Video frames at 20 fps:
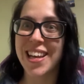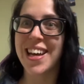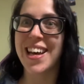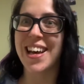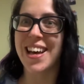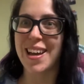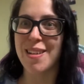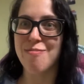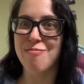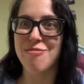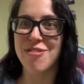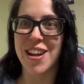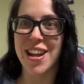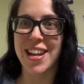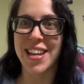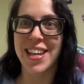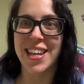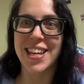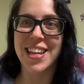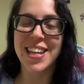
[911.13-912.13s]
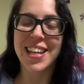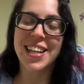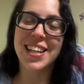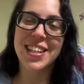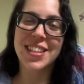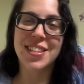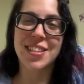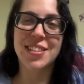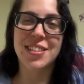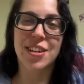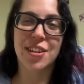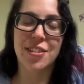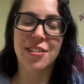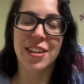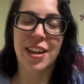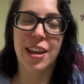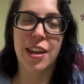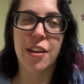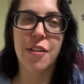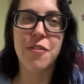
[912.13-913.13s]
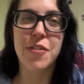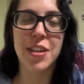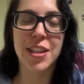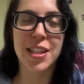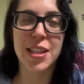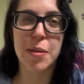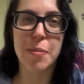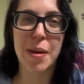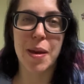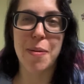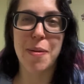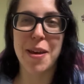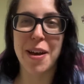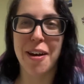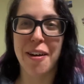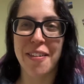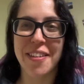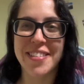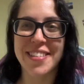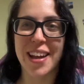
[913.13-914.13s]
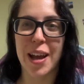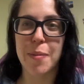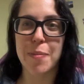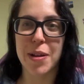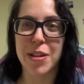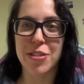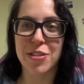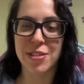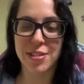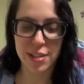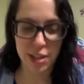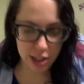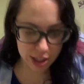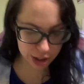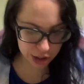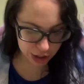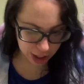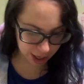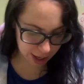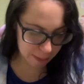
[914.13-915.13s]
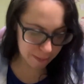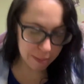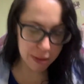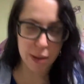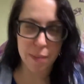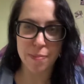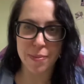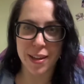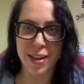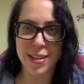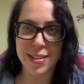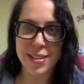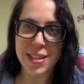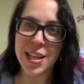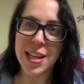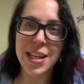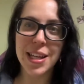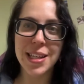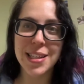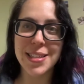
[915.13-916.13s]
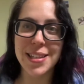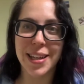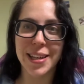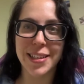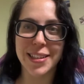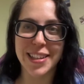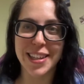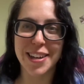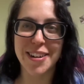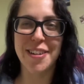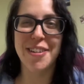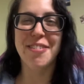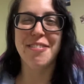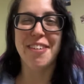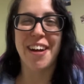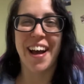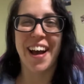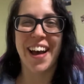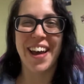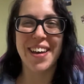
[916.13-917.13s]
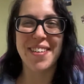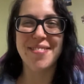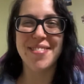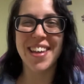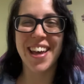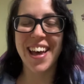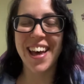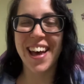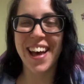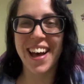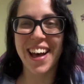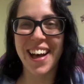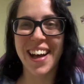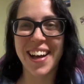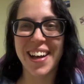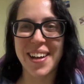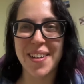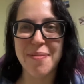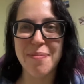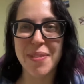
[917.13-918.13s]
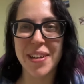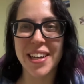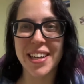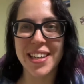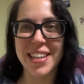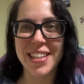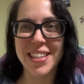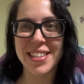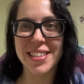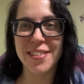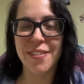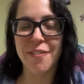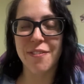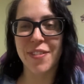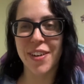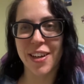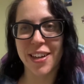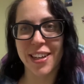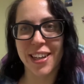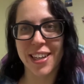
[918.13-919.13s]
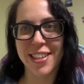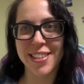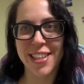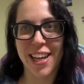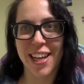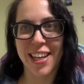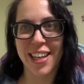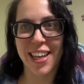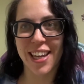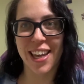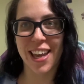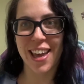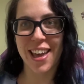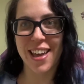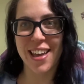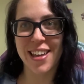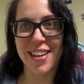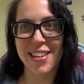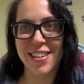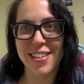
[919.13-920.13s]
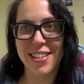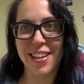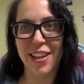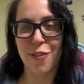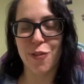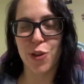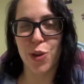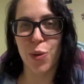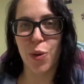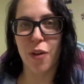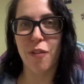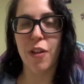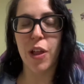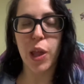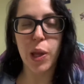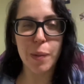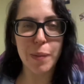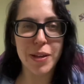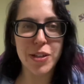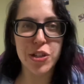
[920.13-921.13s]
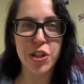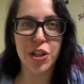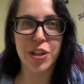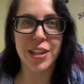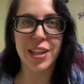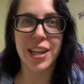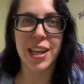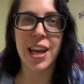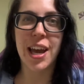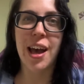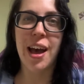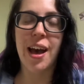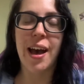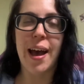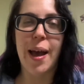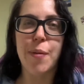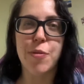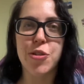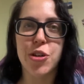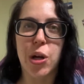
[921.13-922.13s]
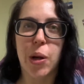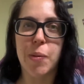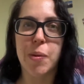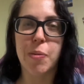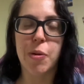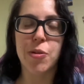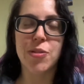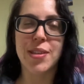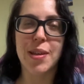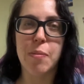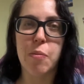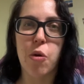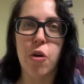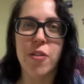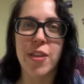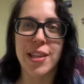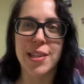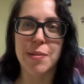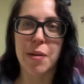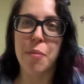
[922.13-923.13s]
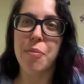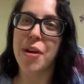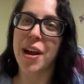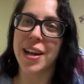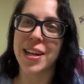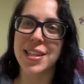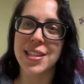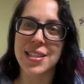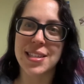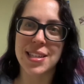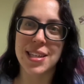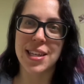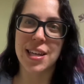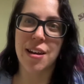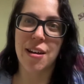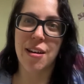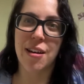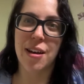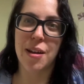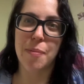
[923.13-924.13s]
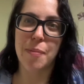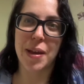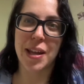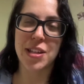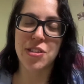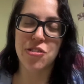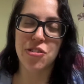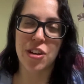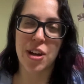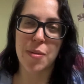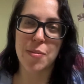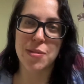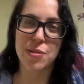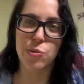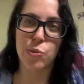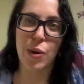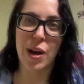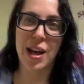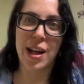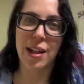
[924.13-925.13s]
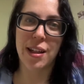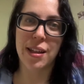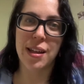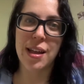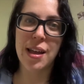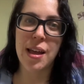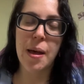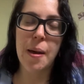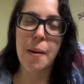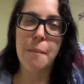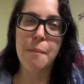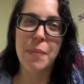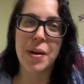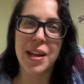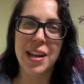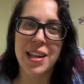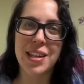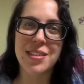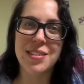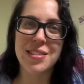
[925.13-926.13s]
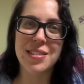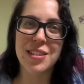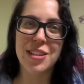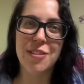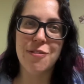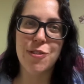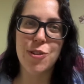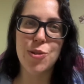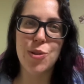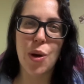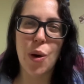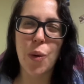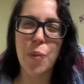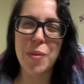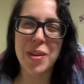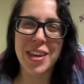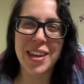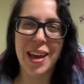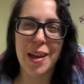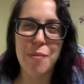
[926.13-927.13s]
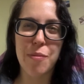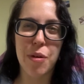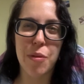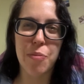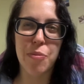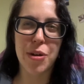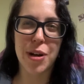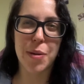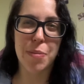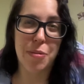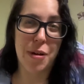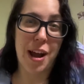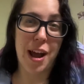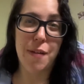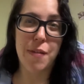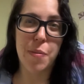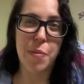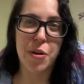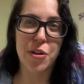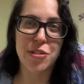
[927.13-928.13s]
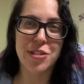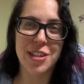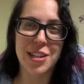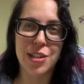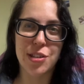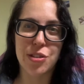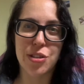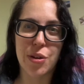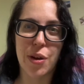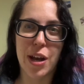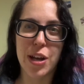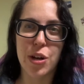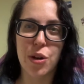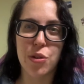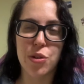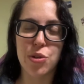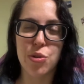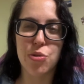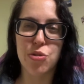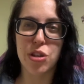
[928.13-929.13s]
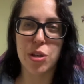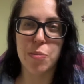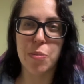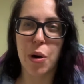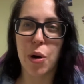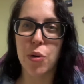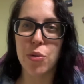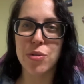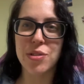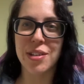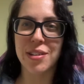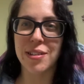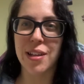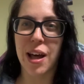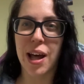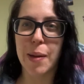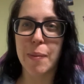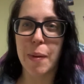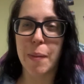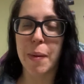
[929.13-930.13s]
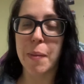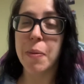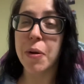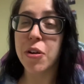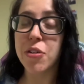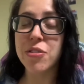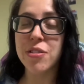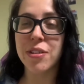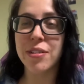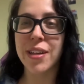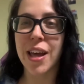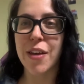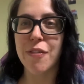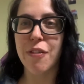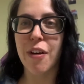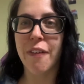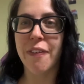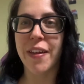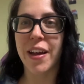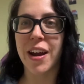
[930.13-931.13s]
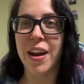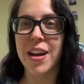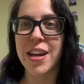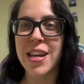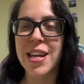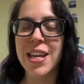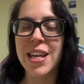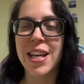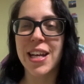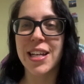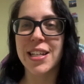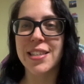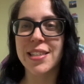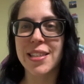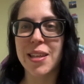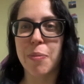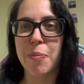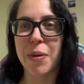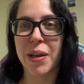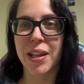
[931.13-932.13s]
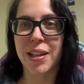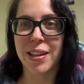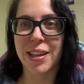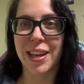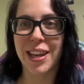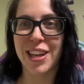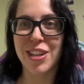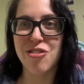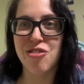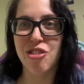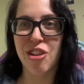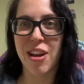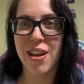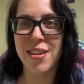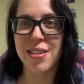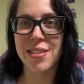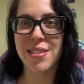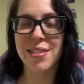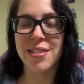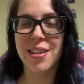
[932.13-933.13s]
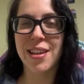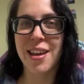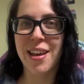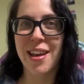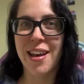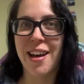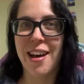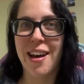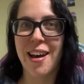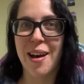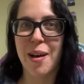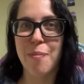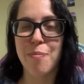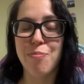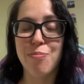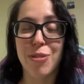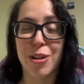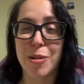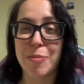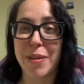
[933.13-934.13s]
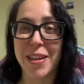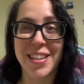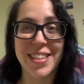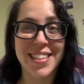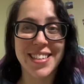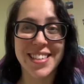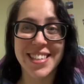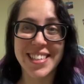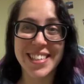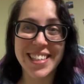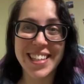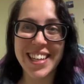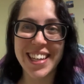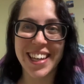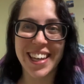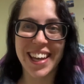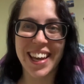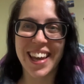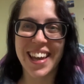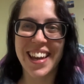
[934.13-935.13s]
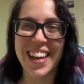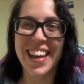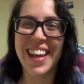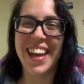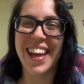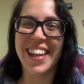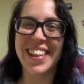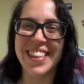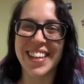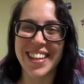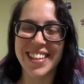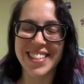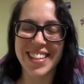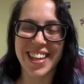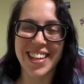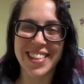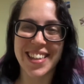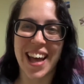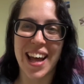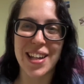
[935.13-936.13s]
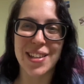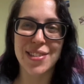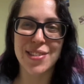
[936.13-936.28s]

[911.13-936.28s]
I'm ready to start like feeling the baby all the time, not just a giant bump that has suddenly arrived. But it is very exciting, and if you are following my journey, I'm sure I'll be posting more things about pregnancy on my Instagram as well. But it's, if you know me, I'm a pretty private person, so I don't usually post a lot about my personal life on there. It's typically just pretty places to see and things like that.